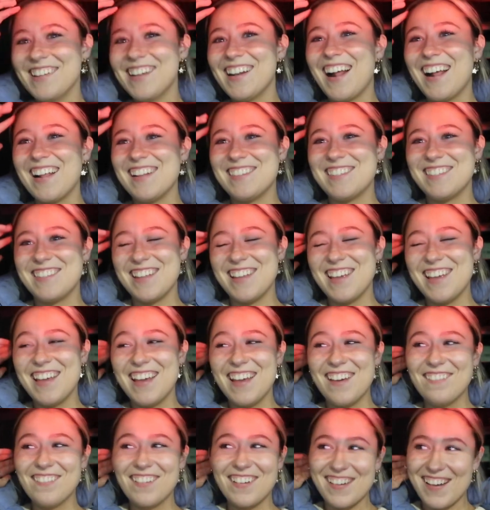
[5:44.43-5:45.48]
Did I see
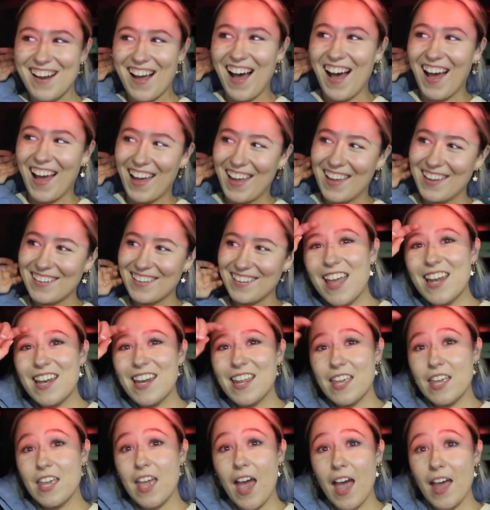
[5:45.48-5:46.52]
him or not? And
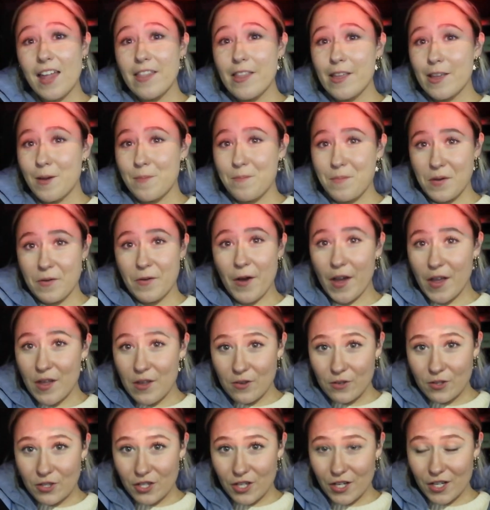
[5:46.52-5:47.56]
he had like a
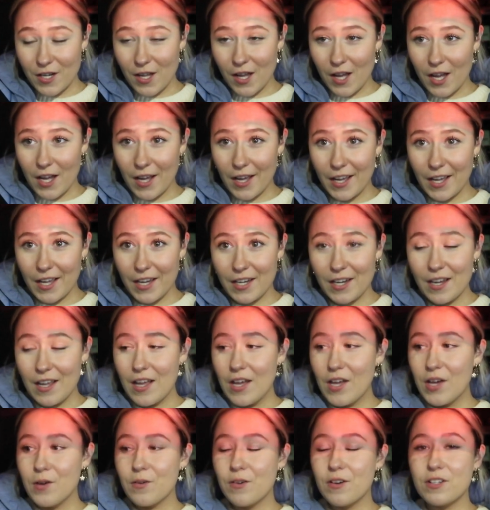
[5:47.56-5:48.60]
BYU shirt on,
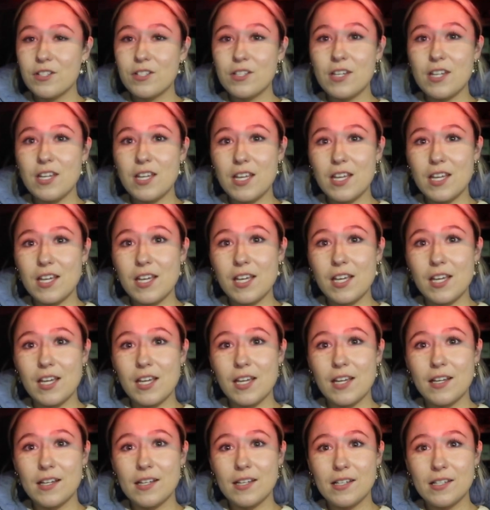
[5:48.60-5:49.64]
which
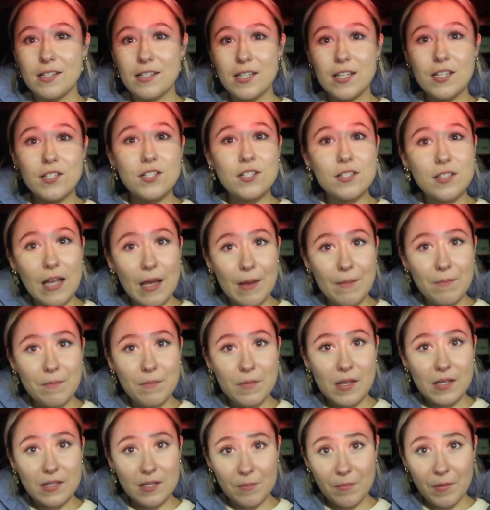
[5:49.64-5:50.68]
he teaches at,
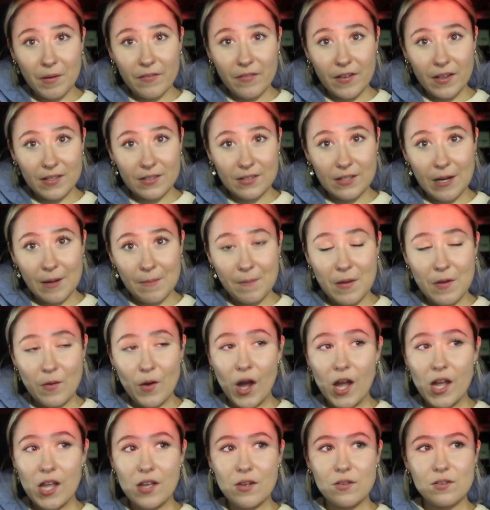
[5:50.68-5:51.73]
he's a professor at
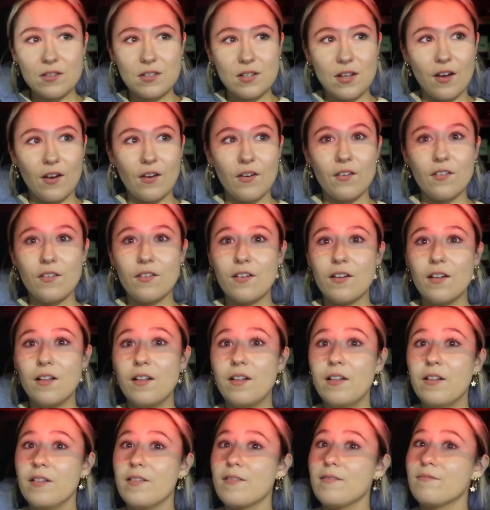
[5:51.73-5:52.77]
BYU. So
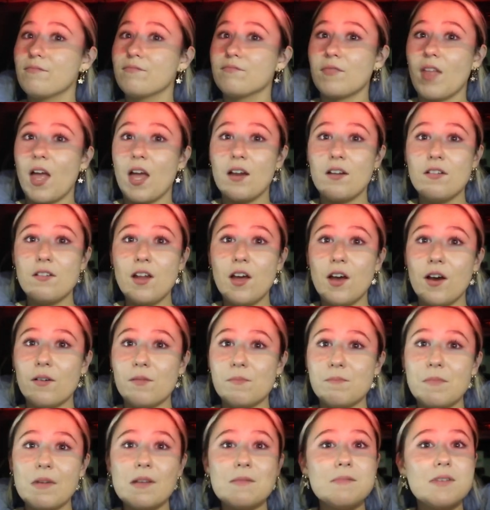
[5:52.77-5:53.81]
I don't know.
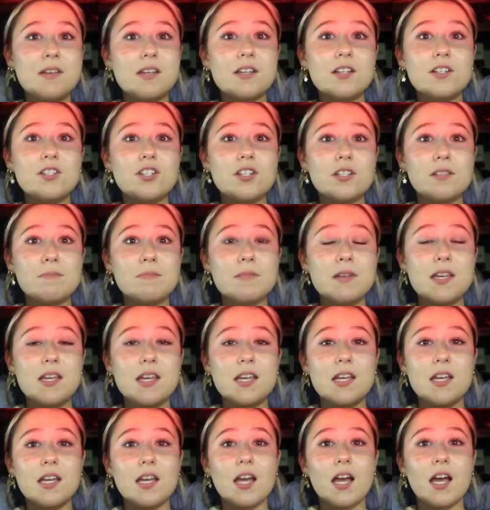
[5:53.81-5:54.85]
Maybe it could just
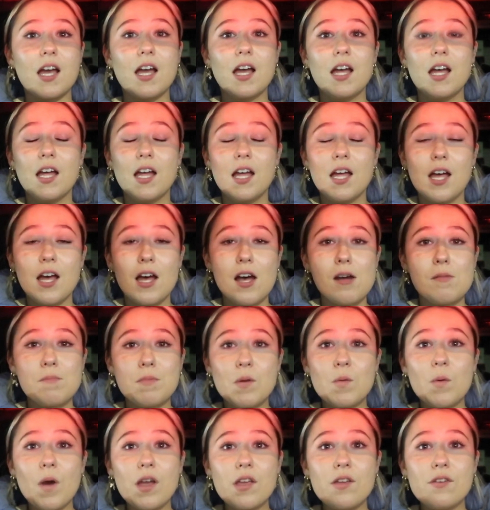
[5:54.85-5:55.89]
be a
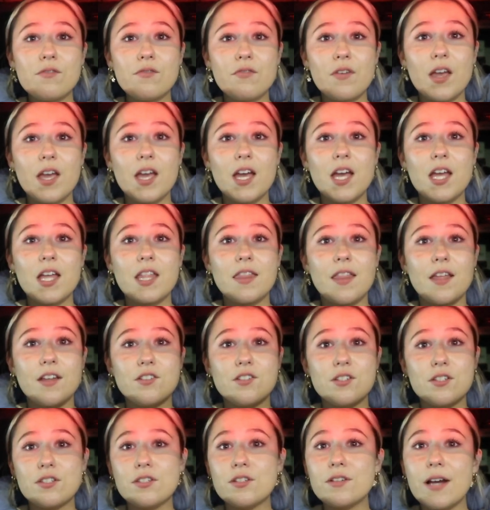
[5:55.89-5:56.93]
BYU fan
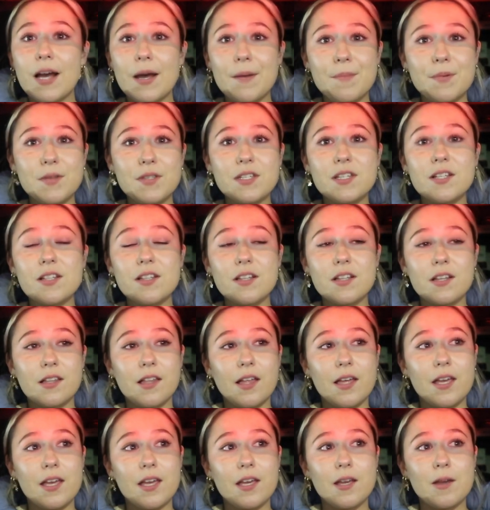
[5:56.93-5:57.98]
that just so happens to look
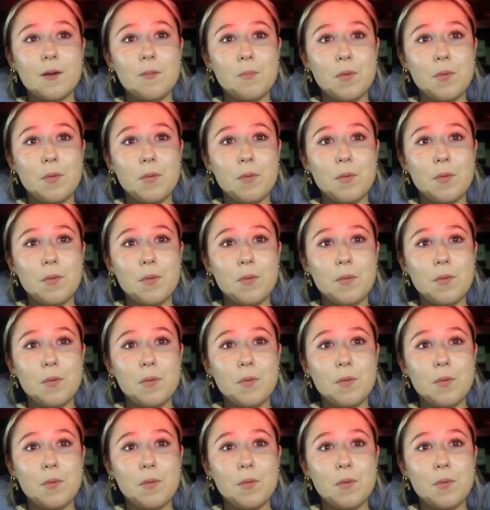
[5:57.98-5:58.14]
like